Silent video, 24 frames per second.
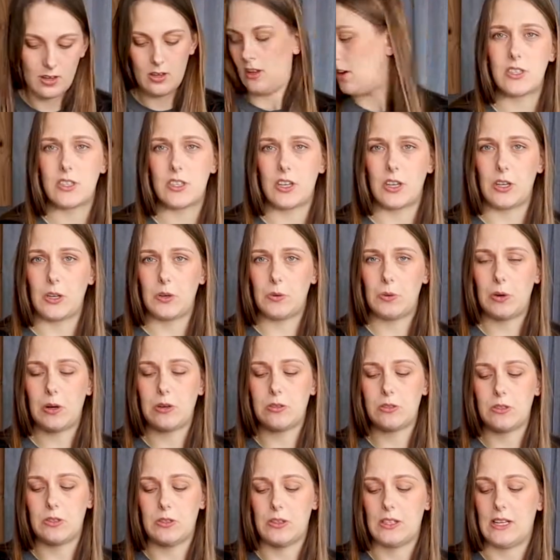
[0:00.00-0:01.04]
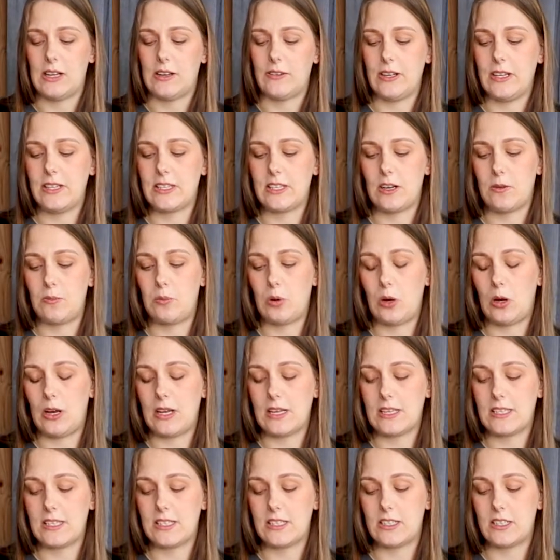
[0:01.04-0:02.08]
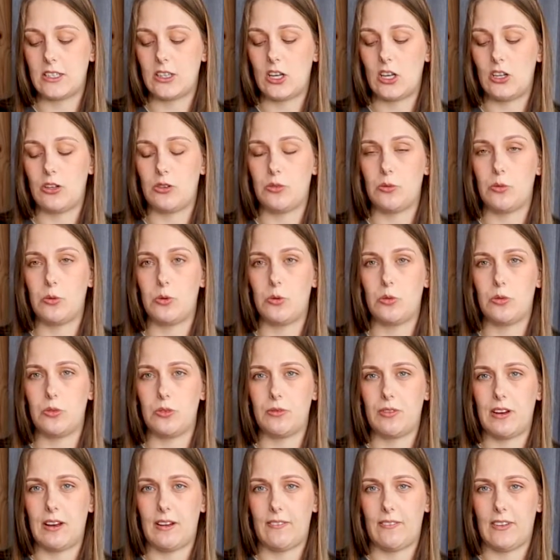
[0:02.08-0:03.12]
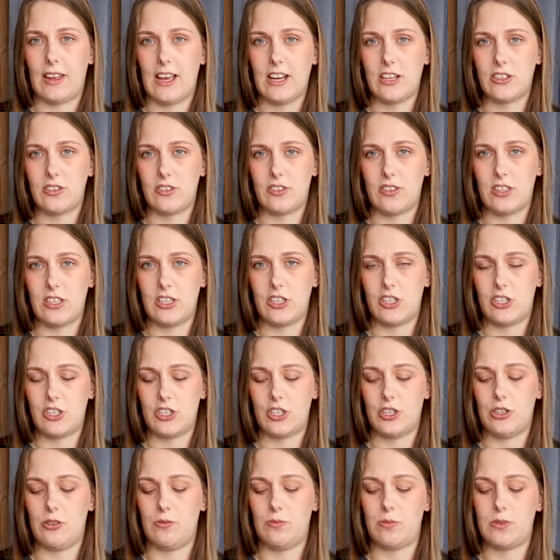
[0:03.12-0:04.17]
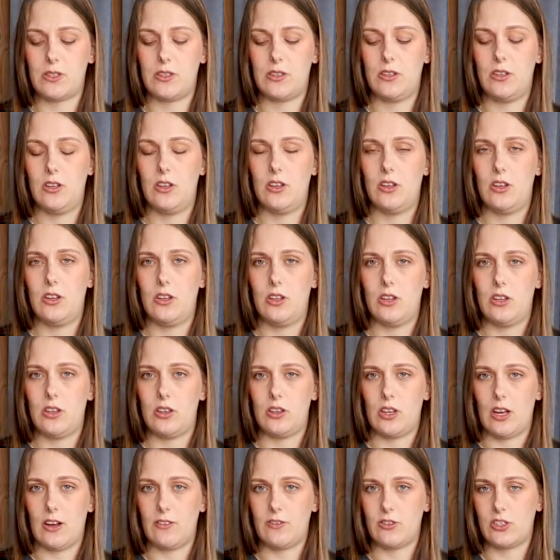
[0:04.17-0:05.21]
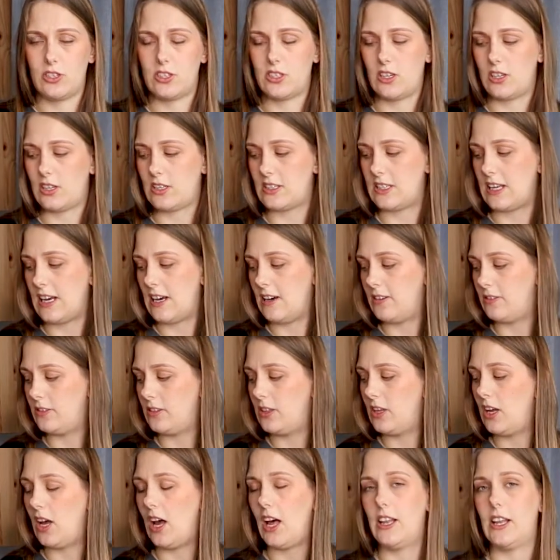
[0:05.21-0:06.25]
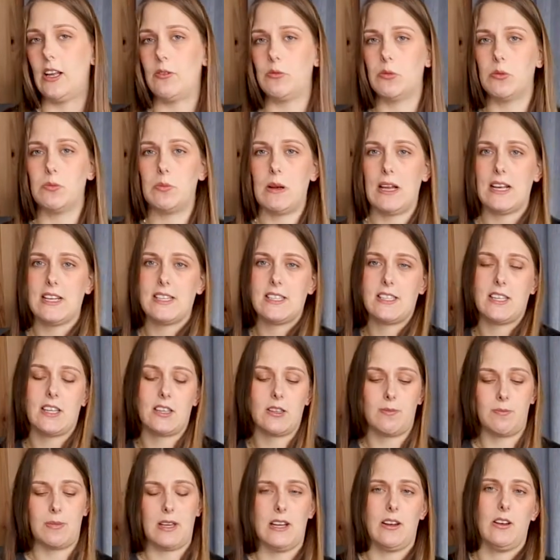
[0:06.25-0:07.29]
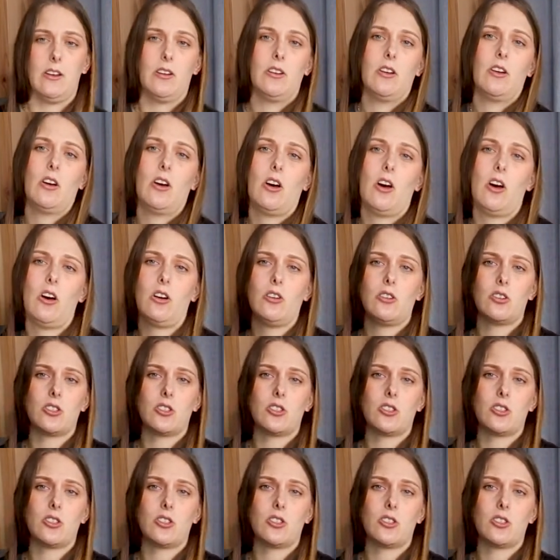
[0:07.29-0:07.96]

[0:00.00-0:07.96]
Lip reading: So what I'll do now is I'll place glue all around the edge of these tubes that I've just stuck down, and then we'll place the other bin on